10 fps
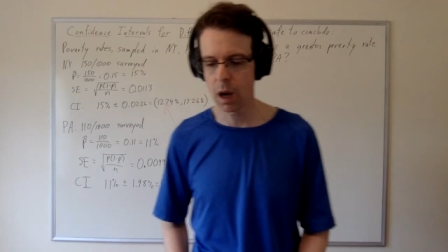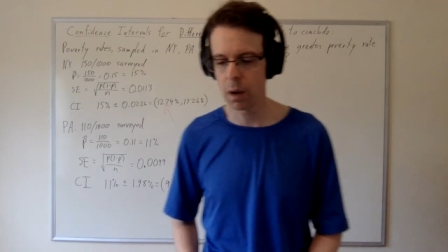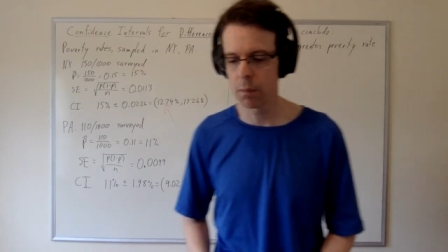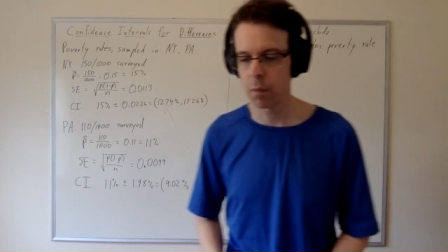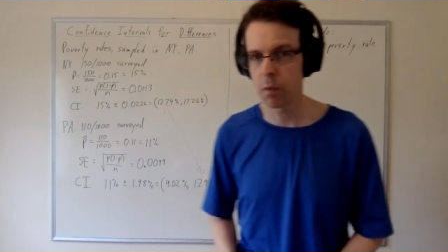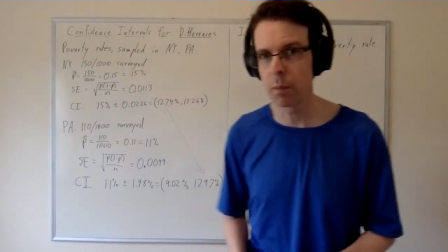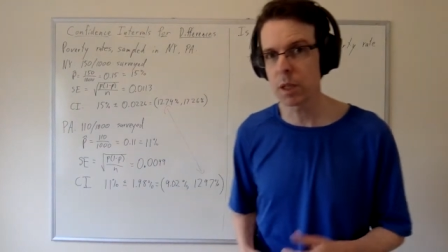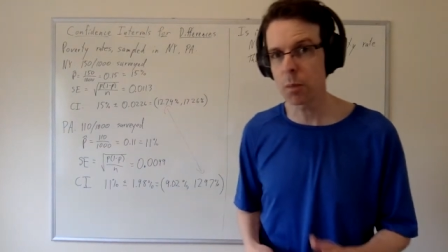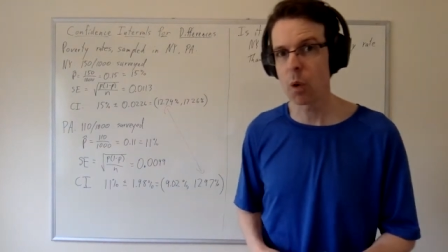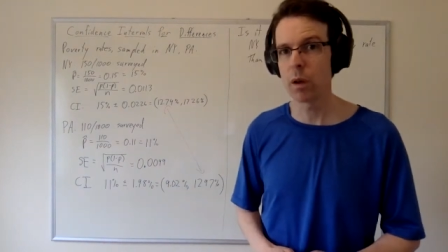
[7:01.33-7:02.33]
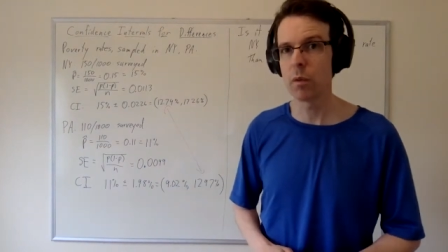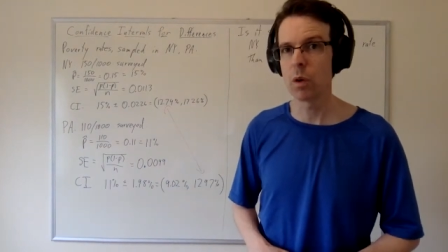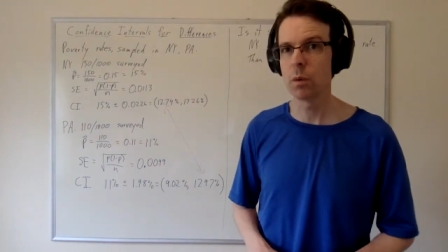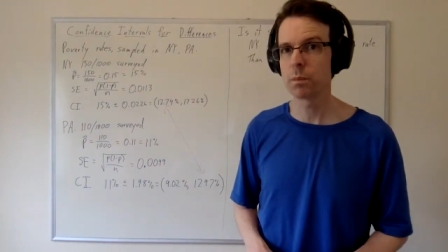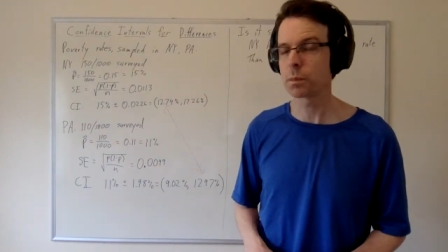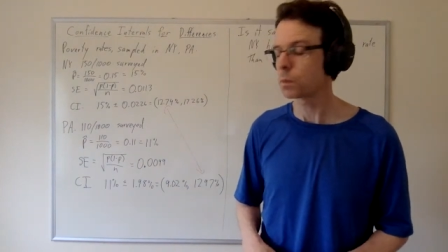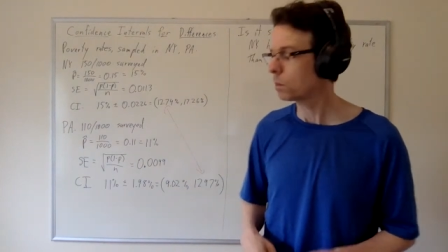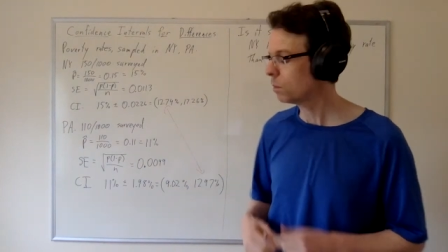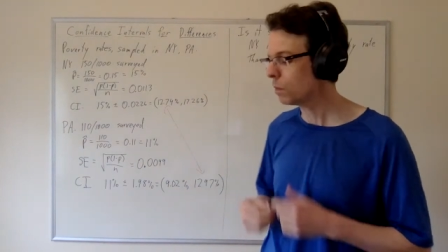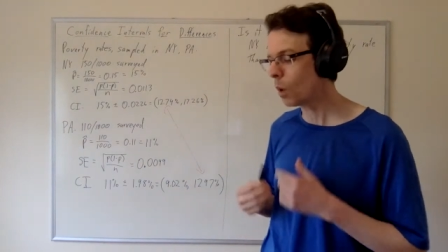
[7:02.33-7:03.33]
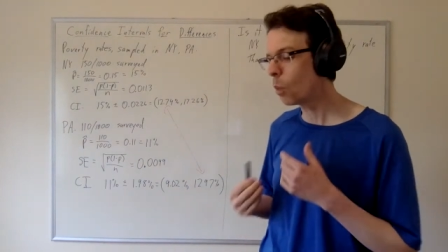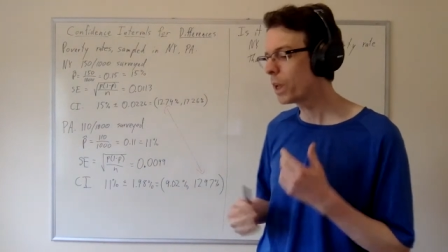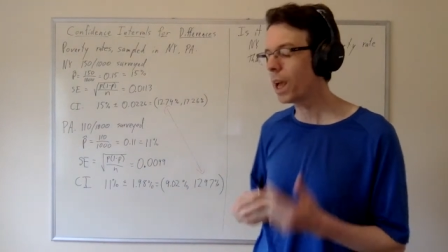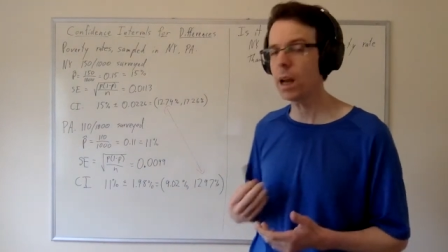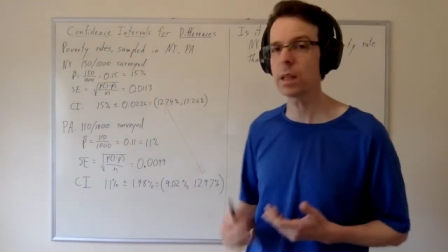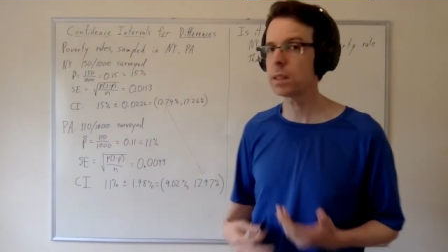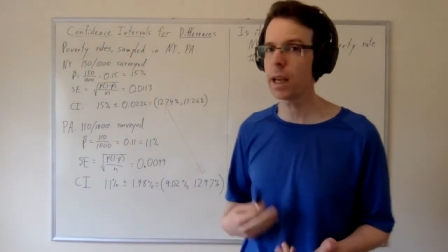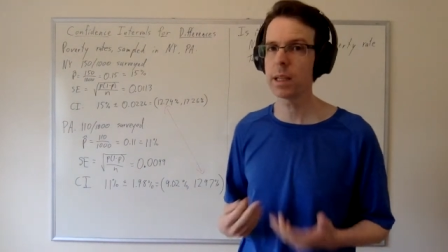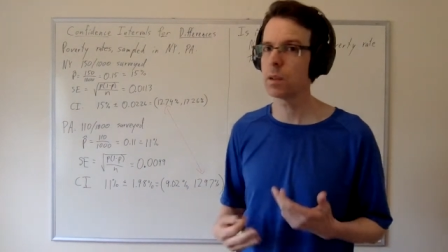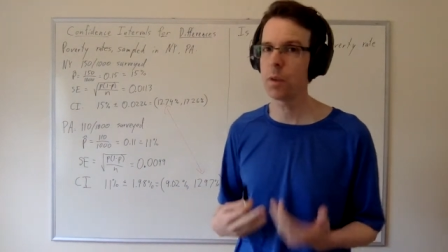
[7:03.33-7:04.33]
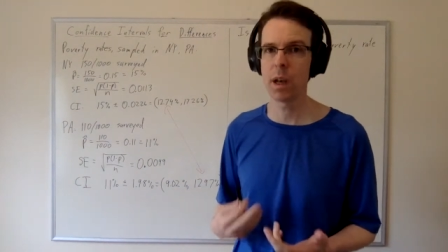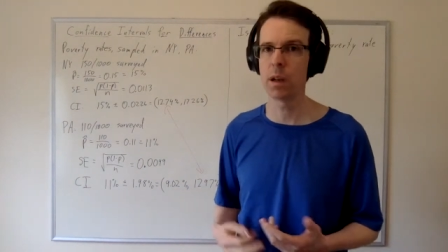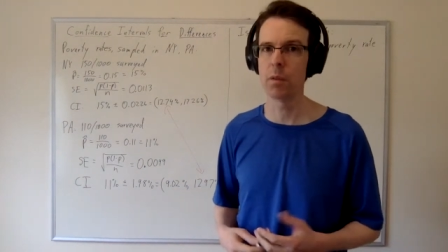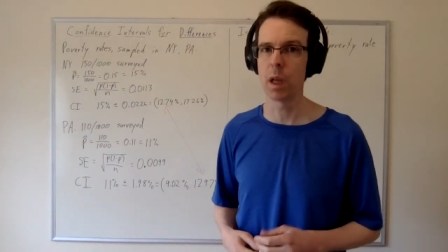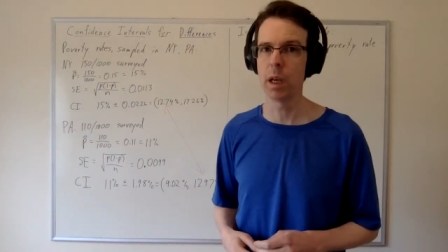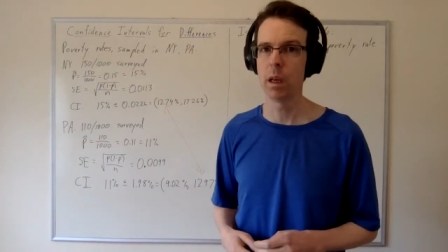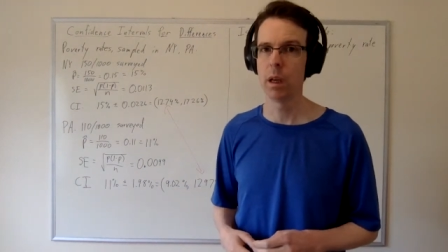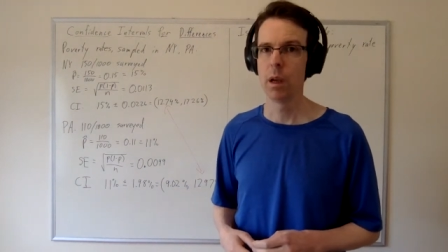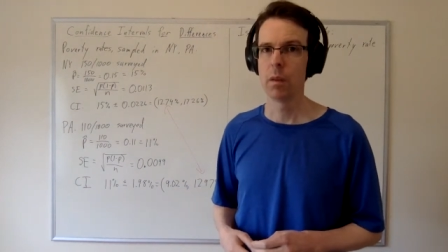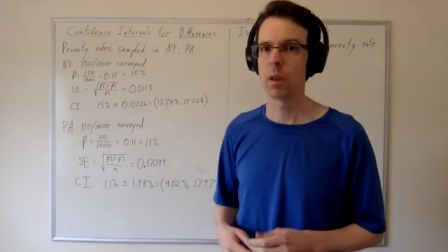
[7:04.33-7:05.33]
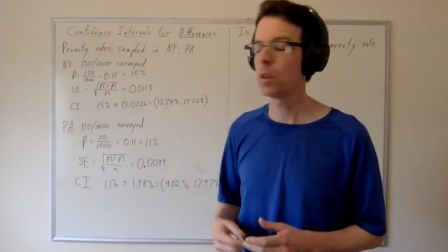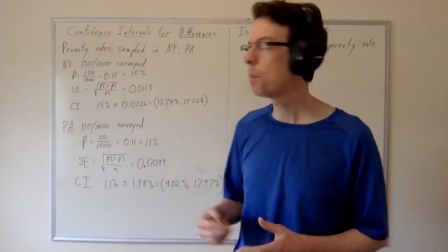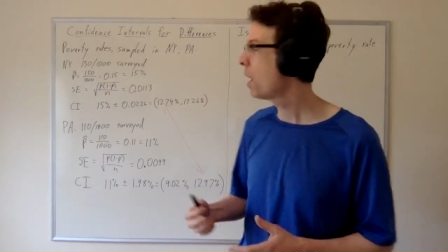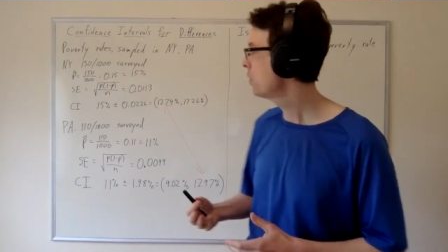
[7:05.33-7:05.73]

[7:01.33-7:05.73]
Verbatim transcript: um, from this point of view, we cannot say definitively that the